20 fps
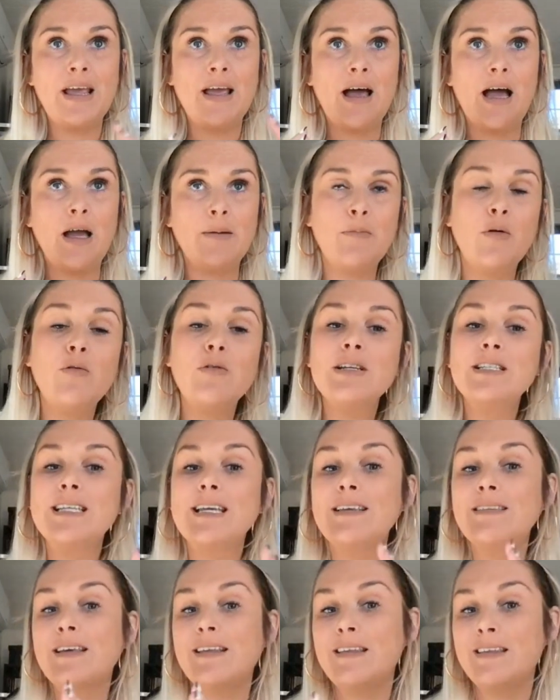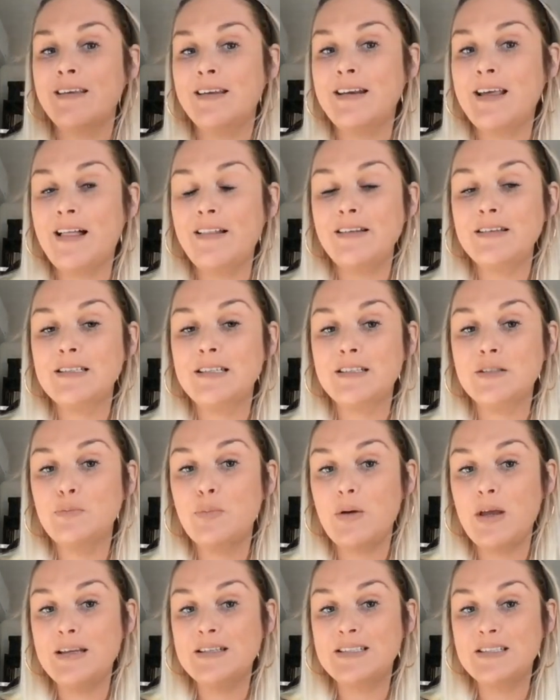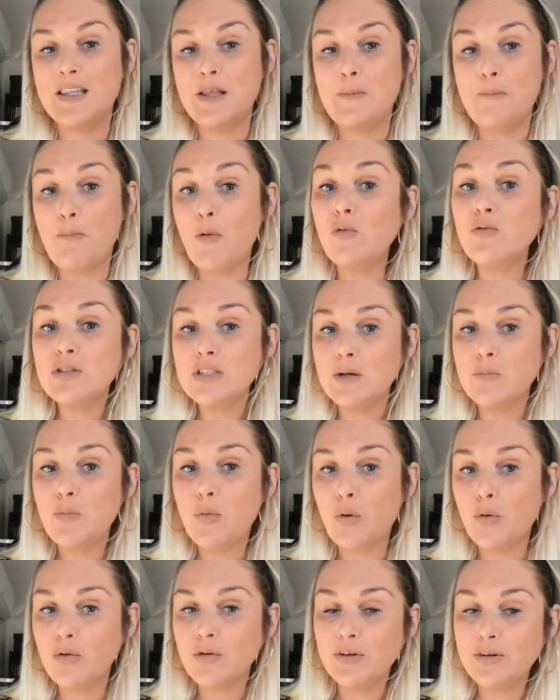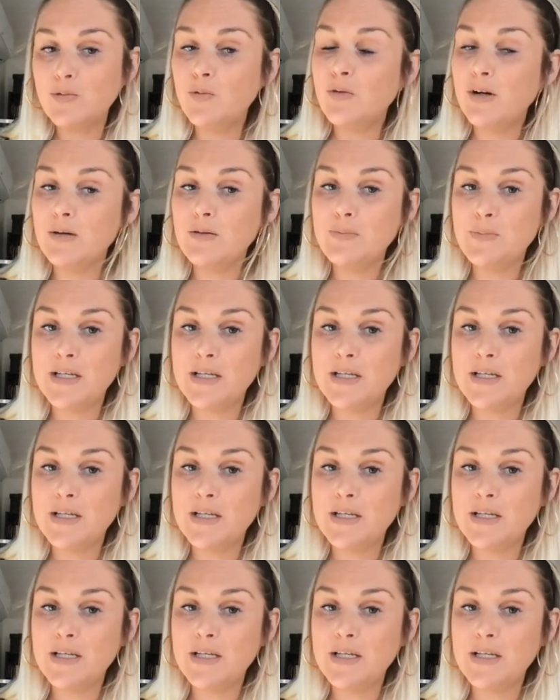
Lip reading: I'm always saying that the analysis is the most important one,